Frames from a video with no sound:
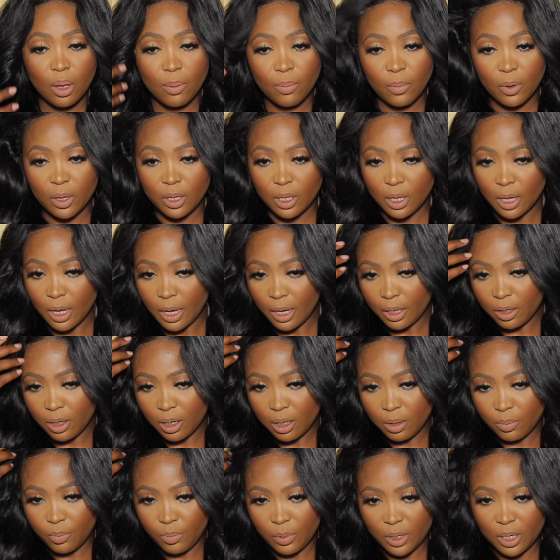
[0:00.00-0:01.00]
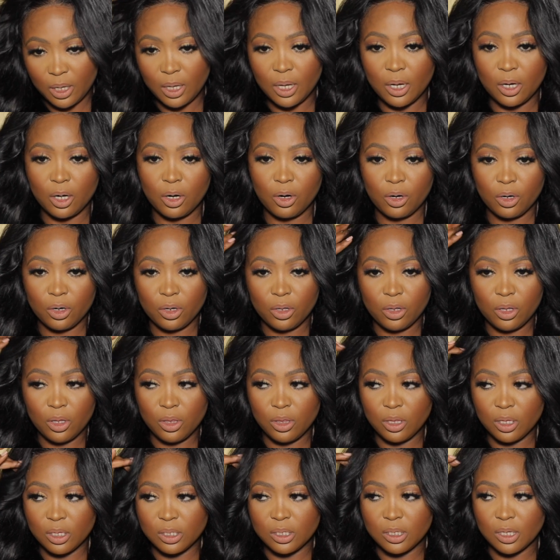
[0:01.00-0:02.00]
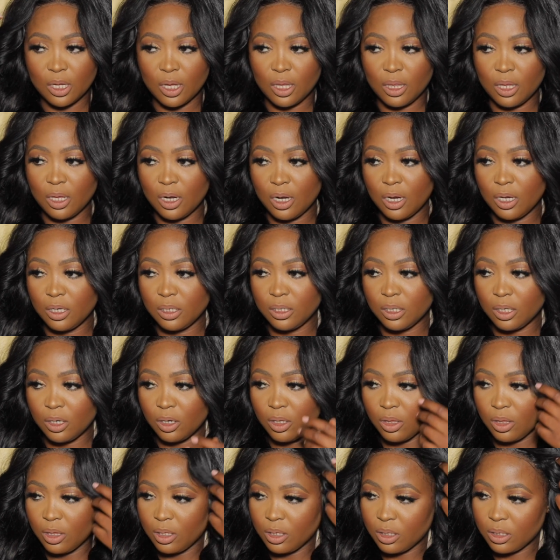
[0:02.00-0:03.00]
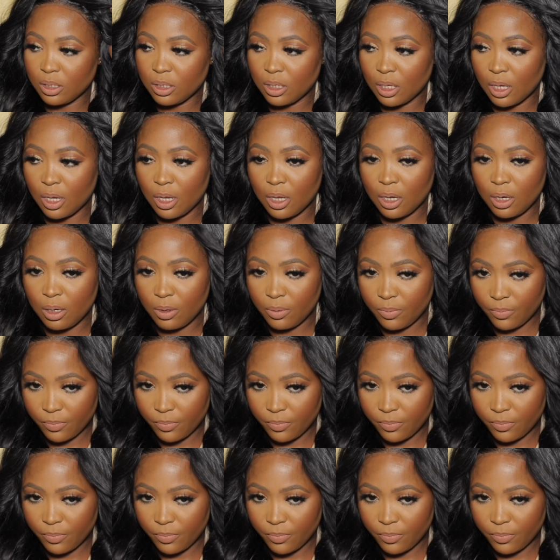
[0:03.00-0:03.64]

But yeah, I got a bigger curl on this side than I did on this side.